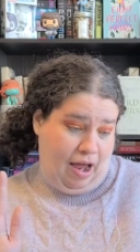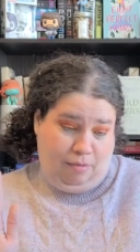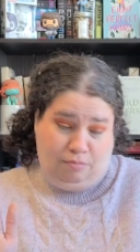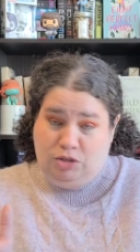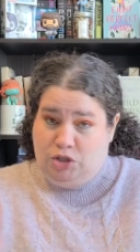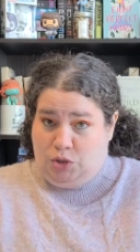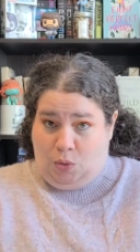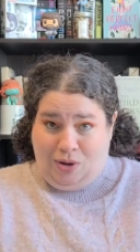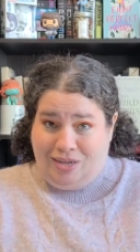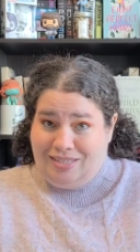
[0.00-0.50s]
am
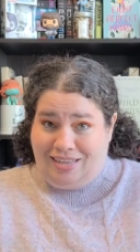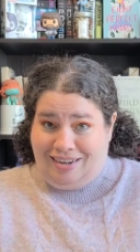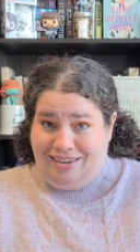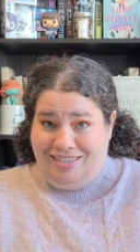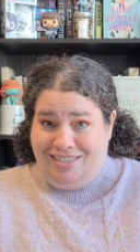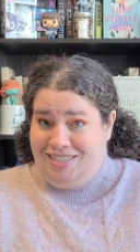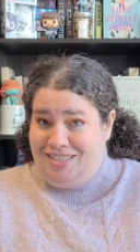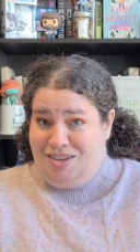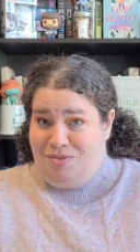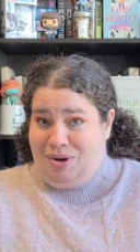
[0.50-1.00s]
so excited
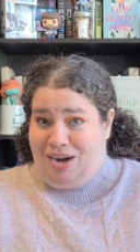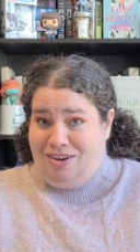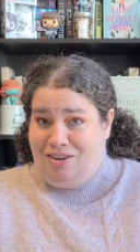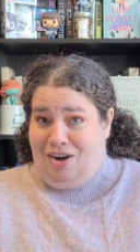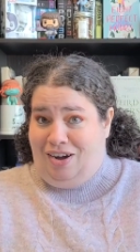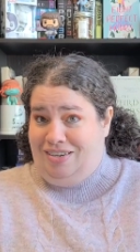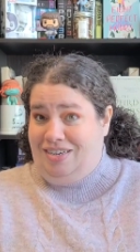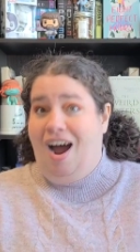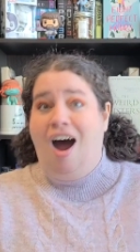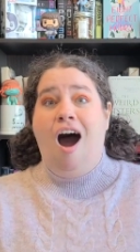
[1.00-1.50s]
to see what I
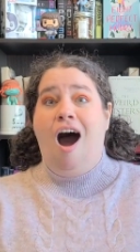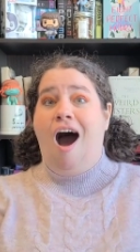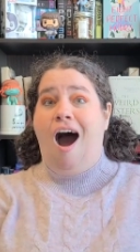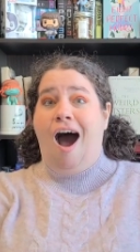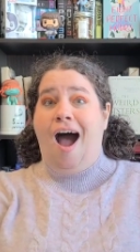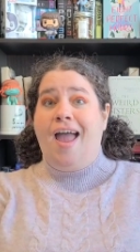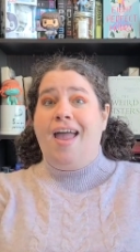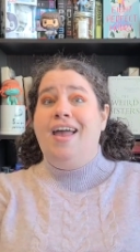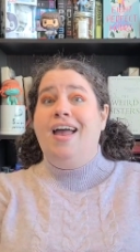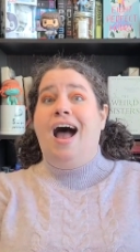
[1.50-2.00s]
got.
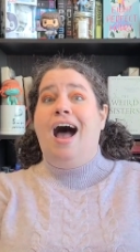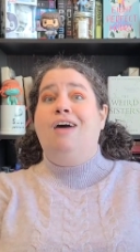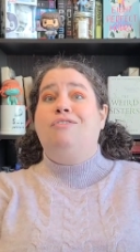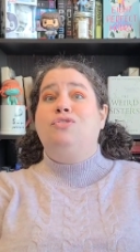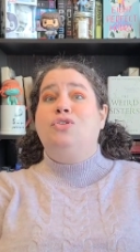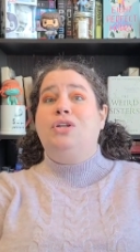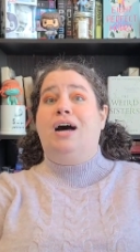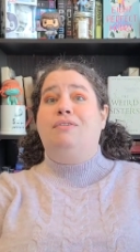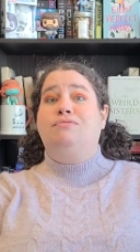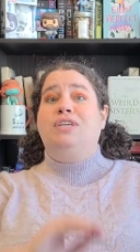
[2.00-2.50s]
I have
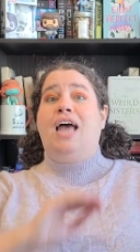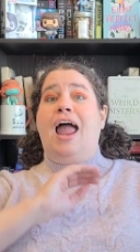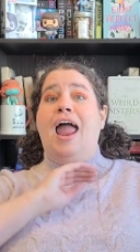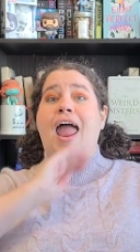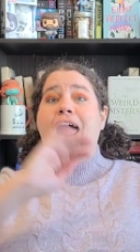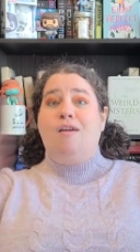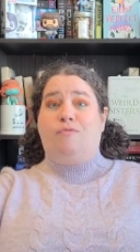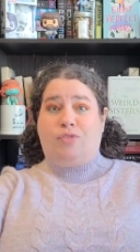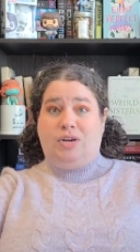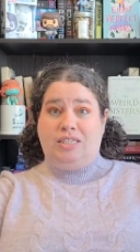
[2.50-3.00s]
loved
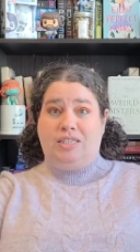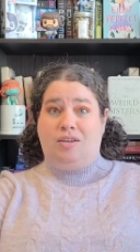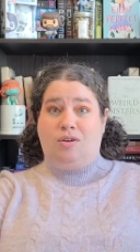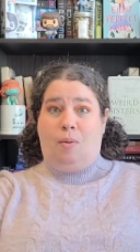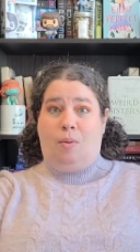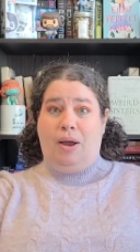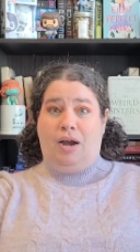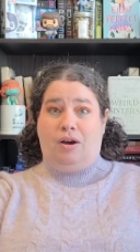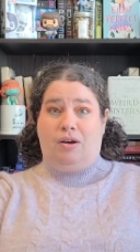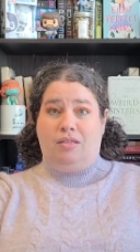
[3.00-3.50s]
every
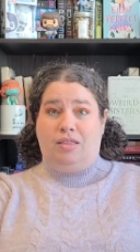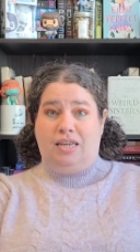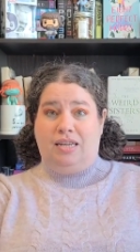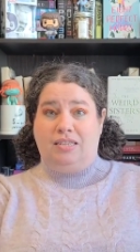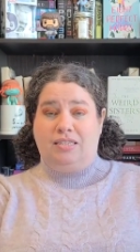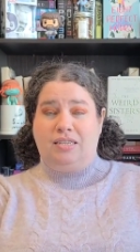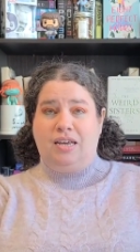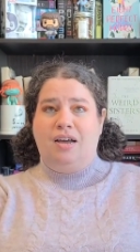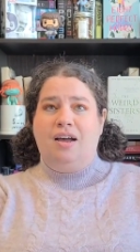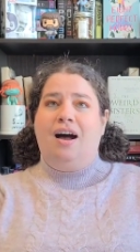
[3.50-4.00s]
single pair of
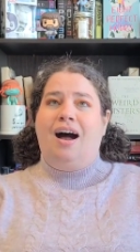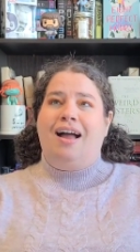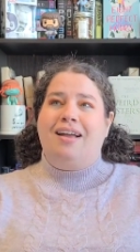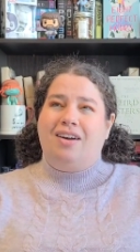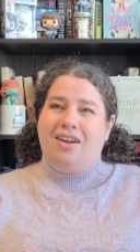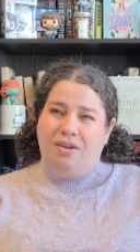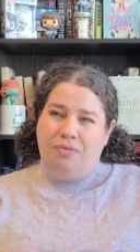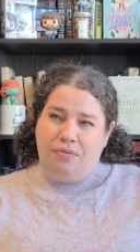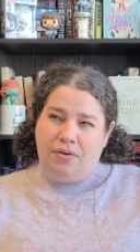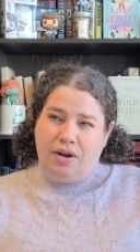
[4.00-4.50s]
these. I
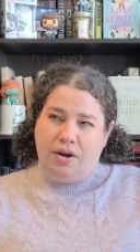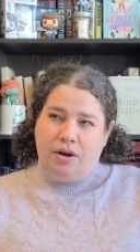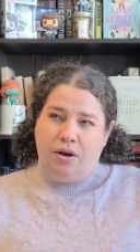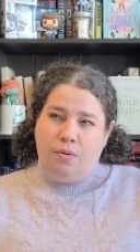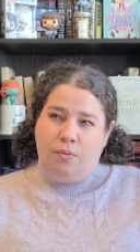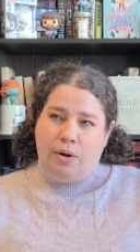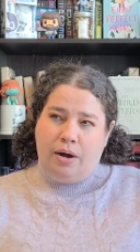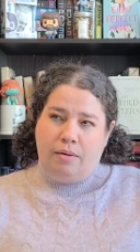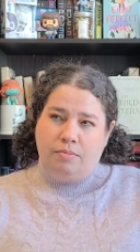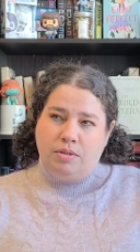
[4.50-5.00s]
got to figure
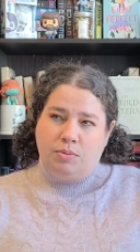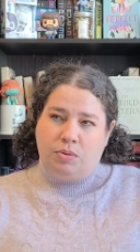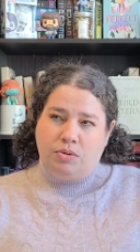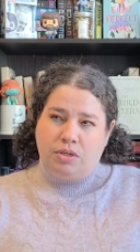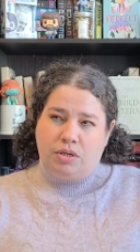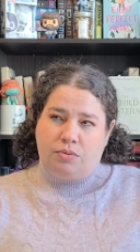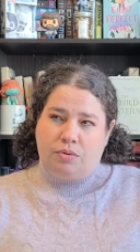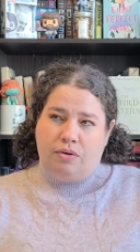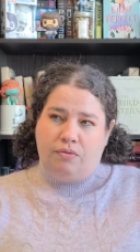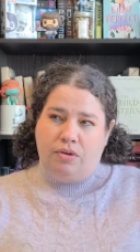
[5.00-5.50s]
out where I'm
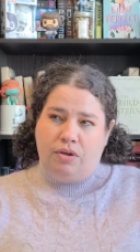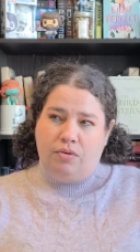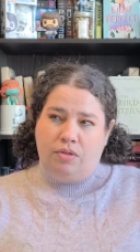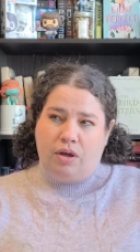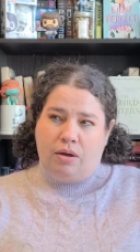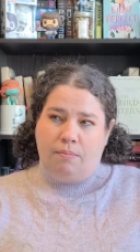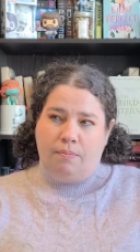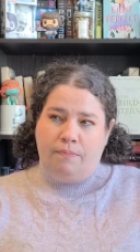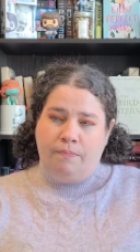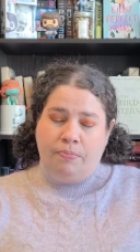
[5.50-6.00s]
supposed to review
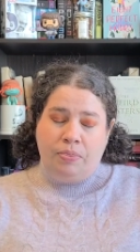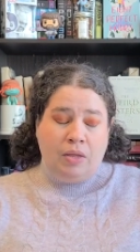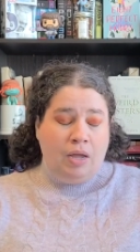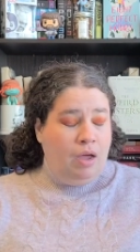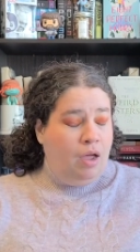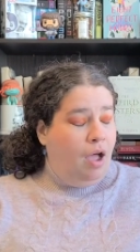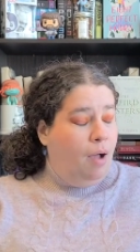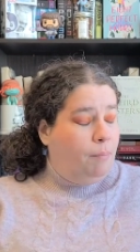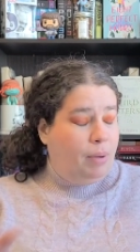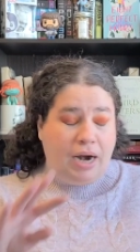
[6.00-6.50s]
them,
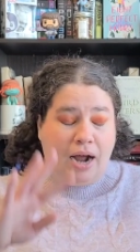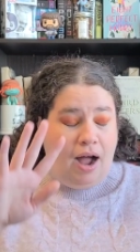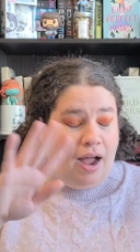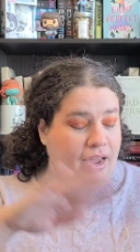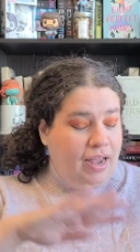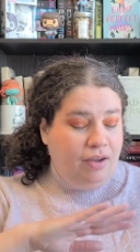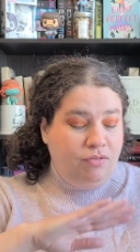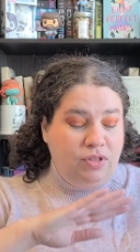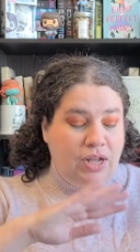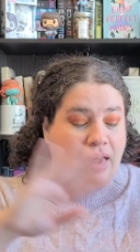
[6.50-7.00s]
but I
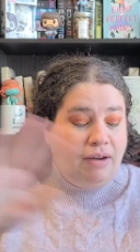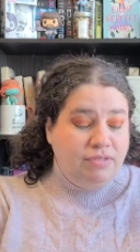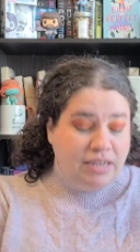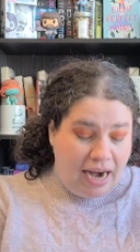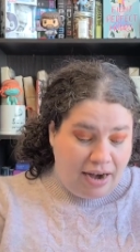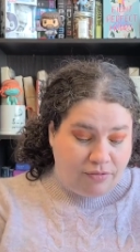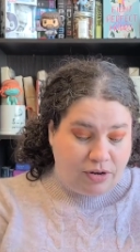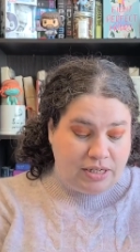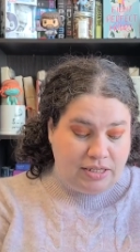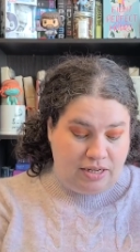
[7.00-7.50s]
have loved
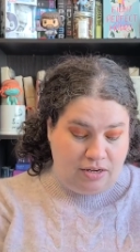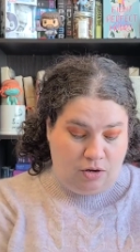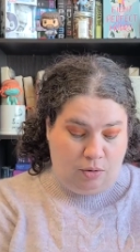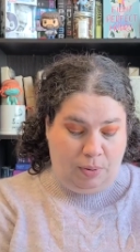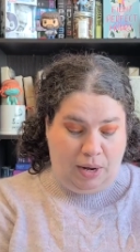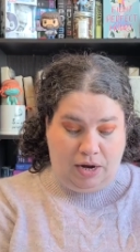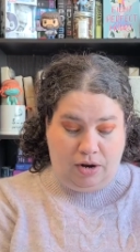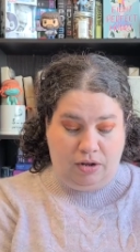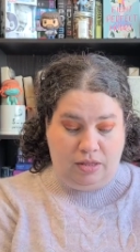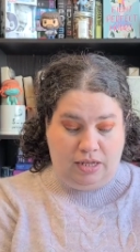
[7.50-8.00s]
every single
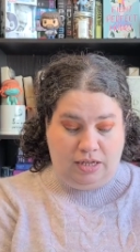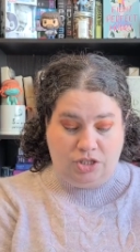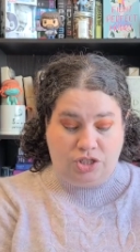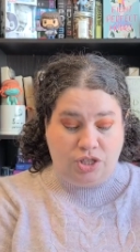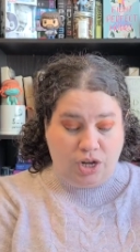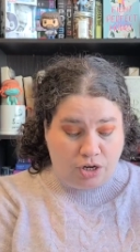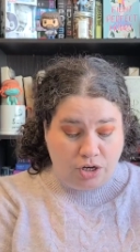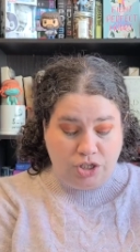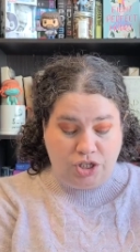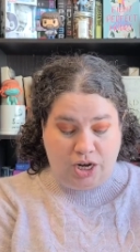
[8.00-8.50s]
pair of these.
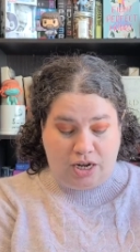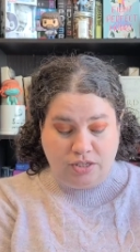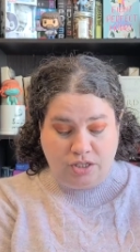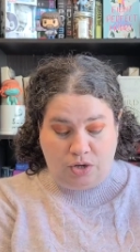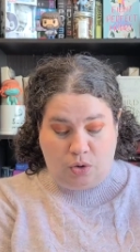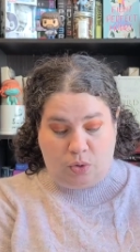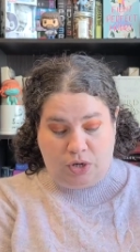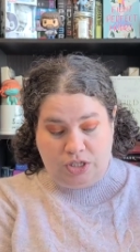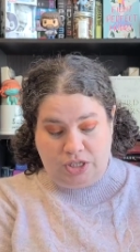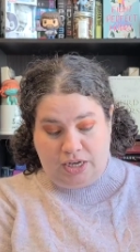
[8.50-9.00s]
They're just
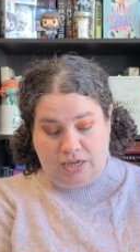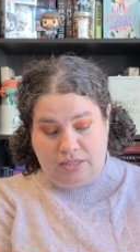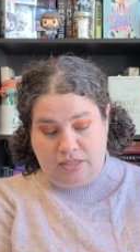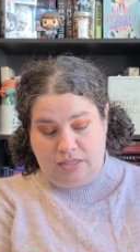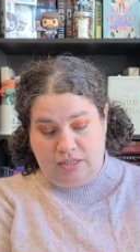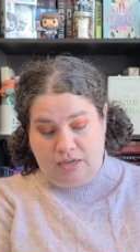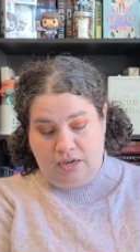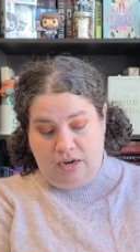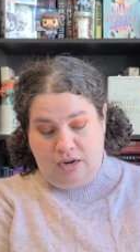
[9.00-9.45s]
gorgeous.